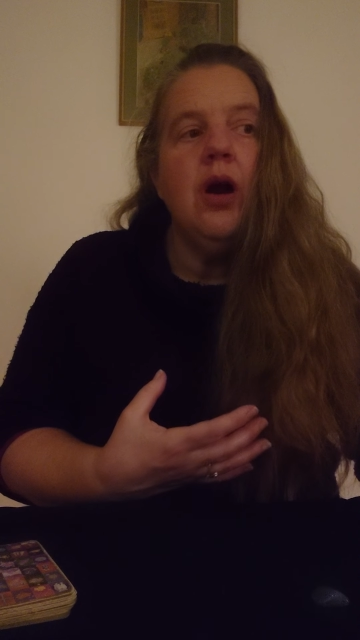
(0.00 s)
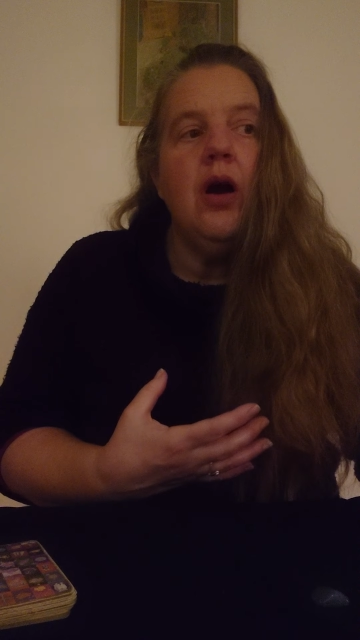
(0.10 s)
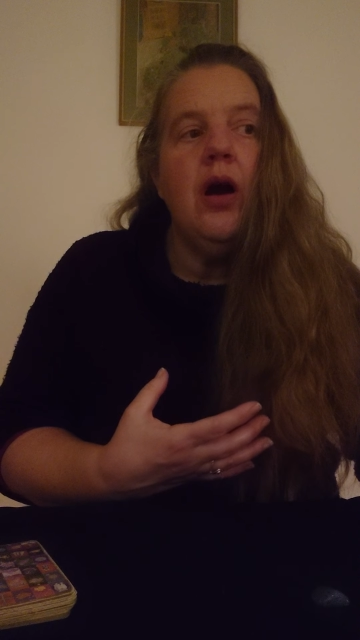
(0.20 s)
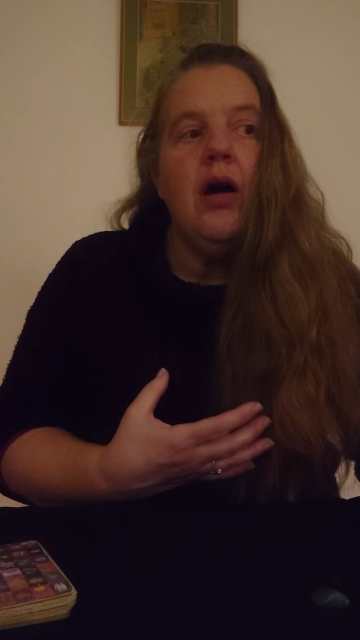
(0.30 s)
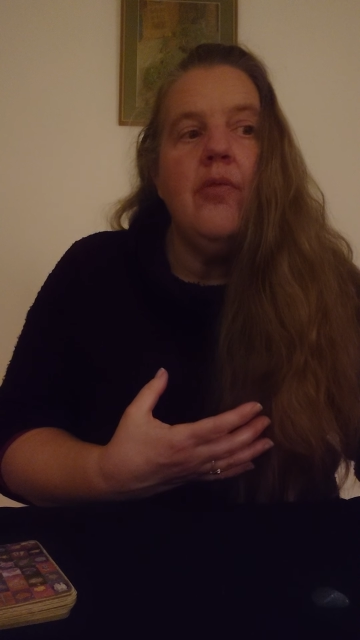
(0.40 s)

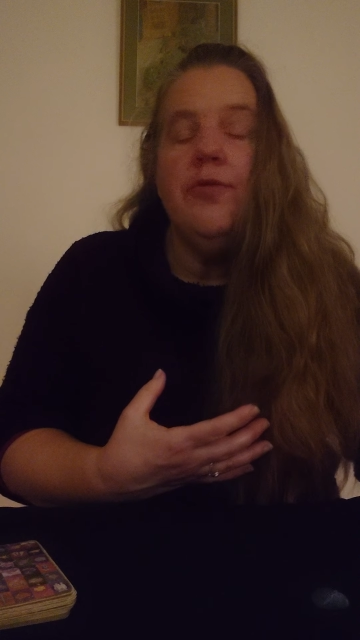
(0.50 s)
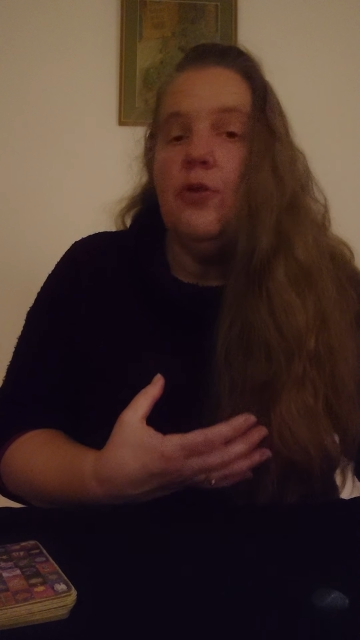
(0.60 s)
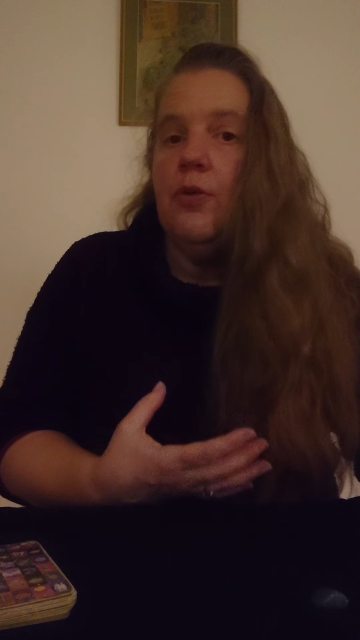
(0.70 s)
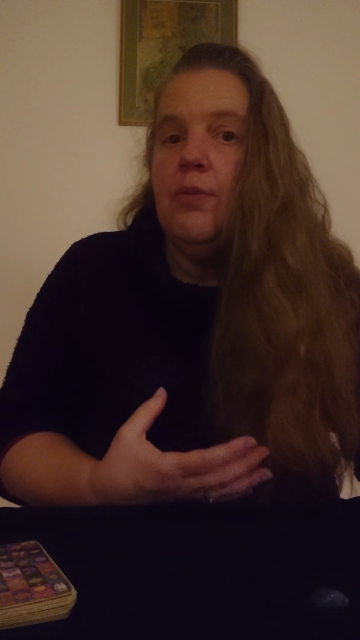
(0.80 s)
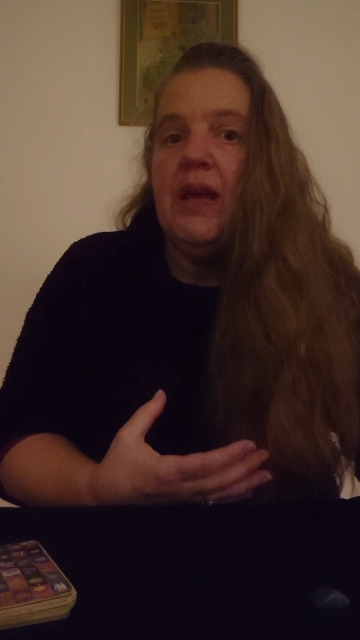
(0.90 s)

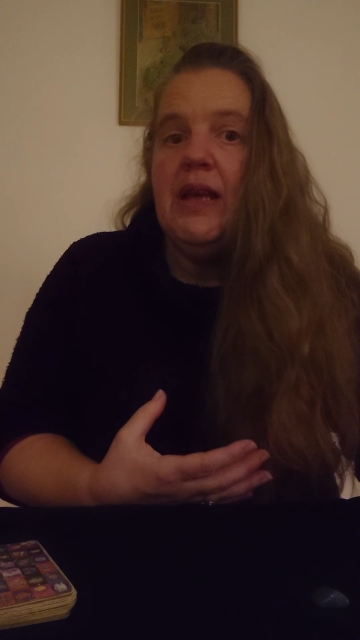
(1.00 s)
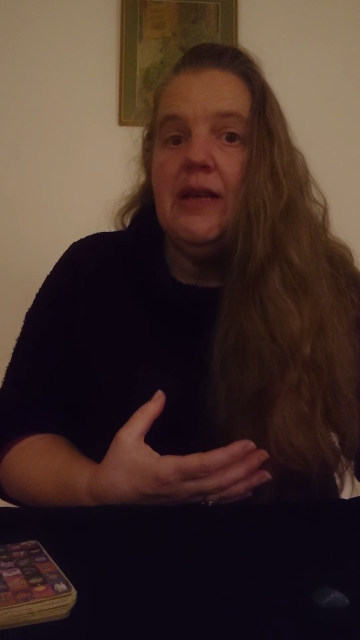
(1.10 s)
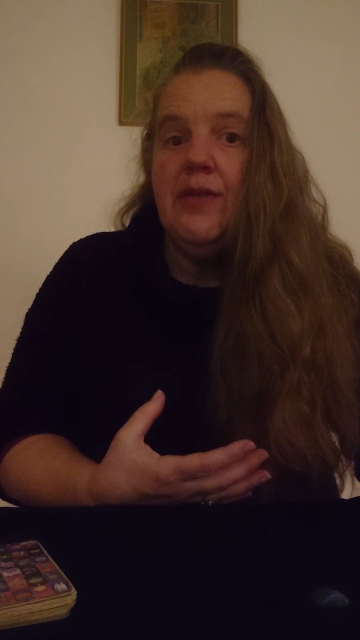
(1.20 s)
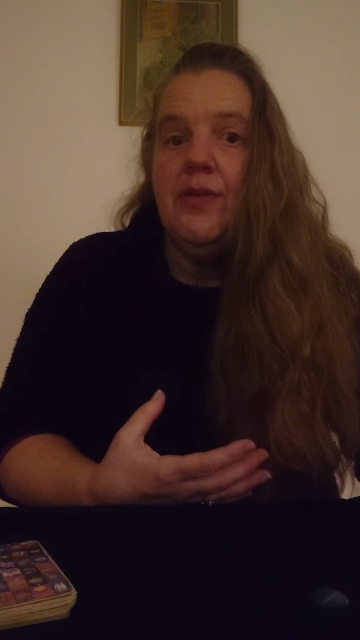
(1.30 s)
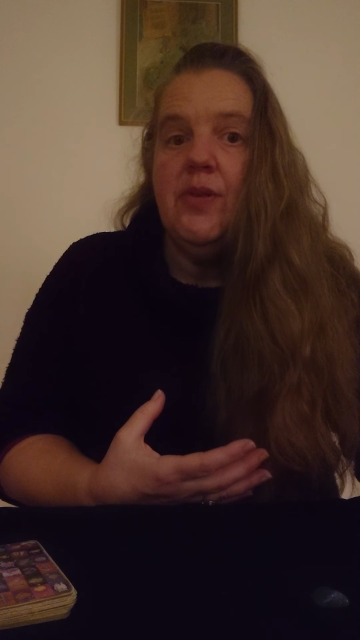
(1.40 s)
for many
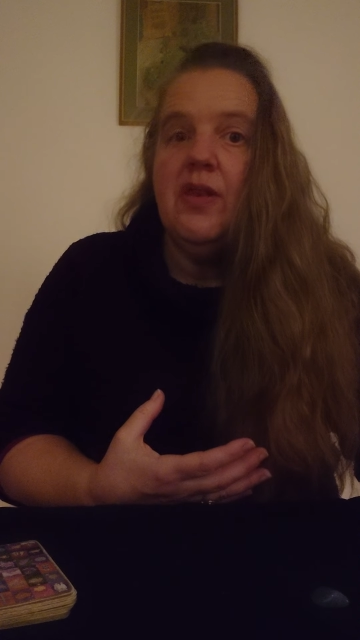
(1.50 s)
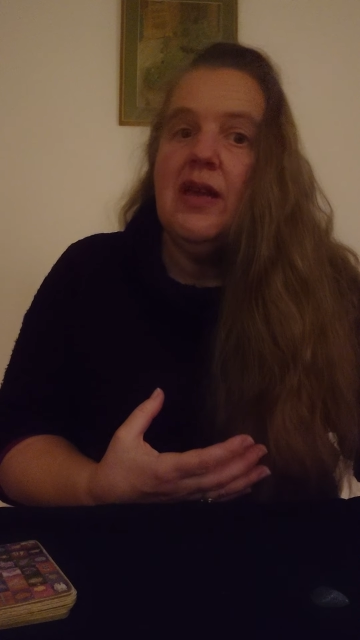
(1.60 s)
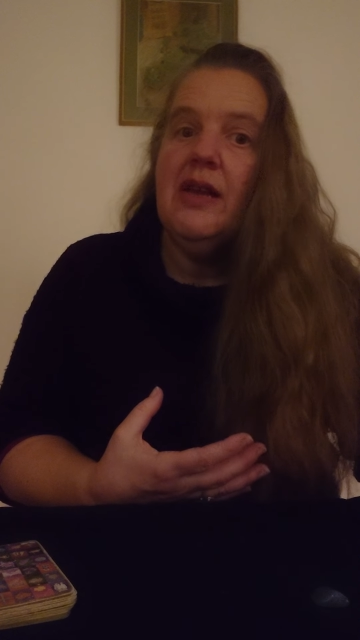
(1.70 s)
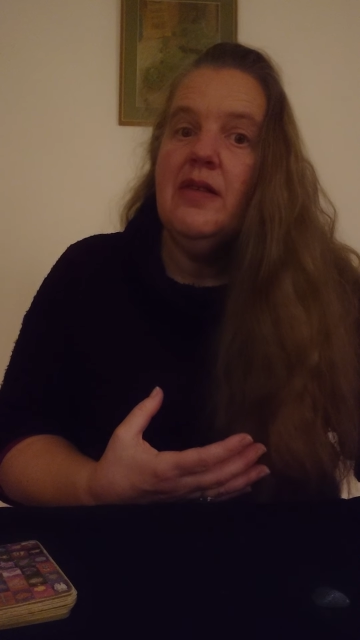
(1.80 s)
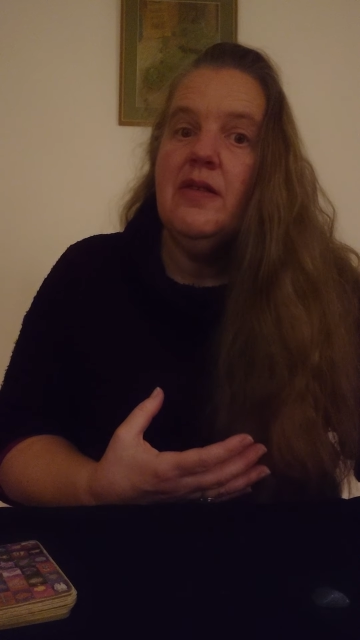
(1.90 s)
different
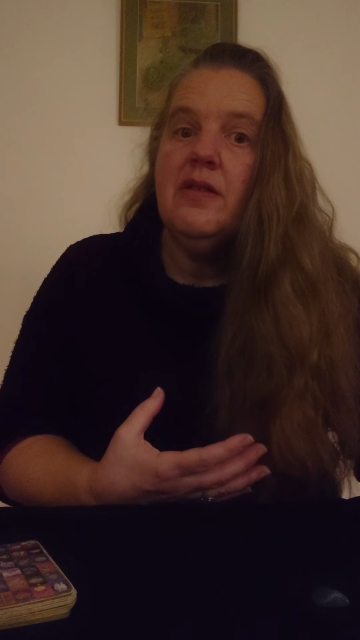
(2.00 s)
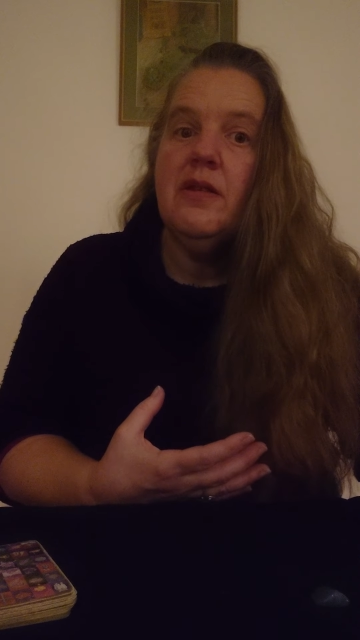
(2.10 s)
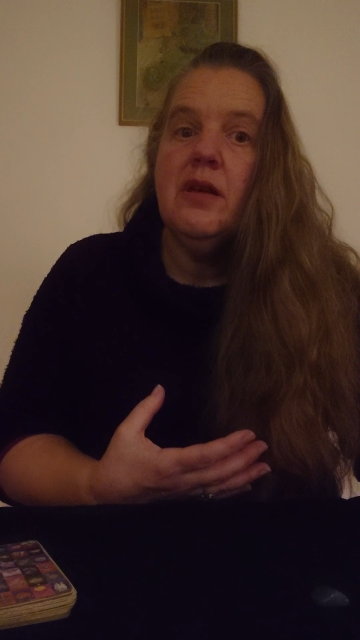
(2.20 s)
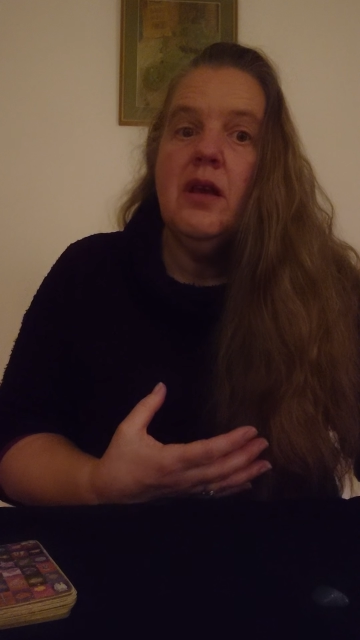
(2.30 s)
things.